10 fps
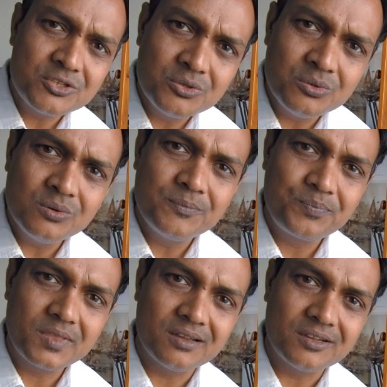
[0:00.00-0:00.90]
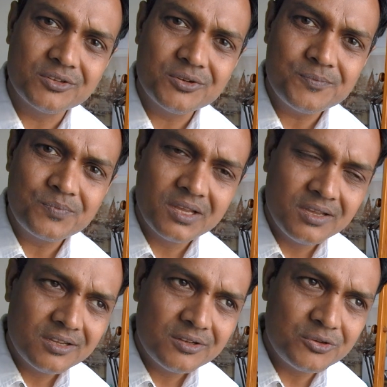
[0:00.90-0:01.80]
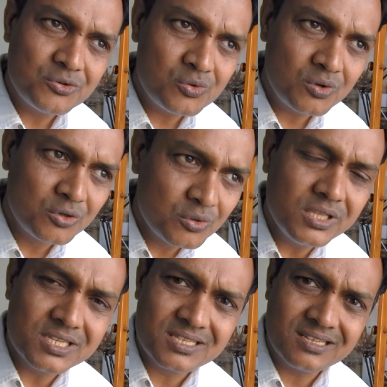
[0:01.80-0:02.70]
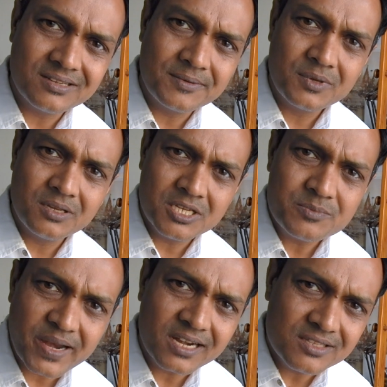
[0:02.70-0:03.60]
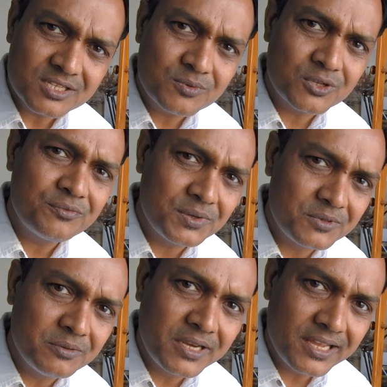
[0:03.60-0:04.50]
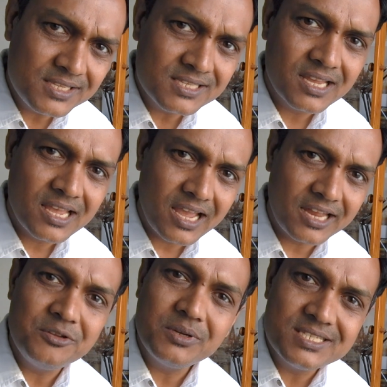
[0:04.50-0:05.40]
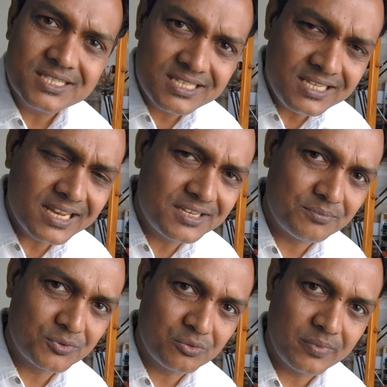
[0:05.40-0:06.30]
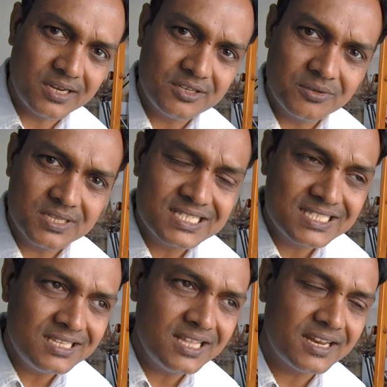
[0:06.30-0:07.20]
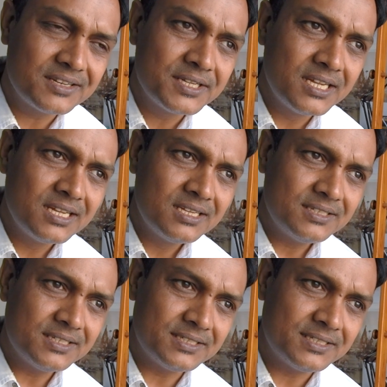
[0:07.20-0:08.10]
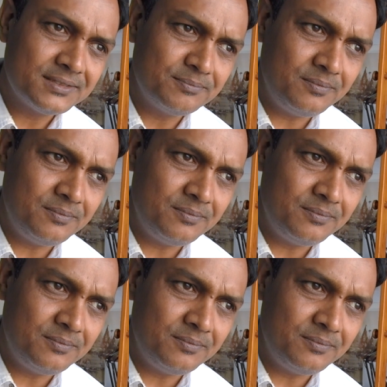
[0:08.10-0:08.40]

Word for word: just do, uh, you know, do do this. Uh, just practice this for the 15 days, and you can see that improvement. You can see that uh,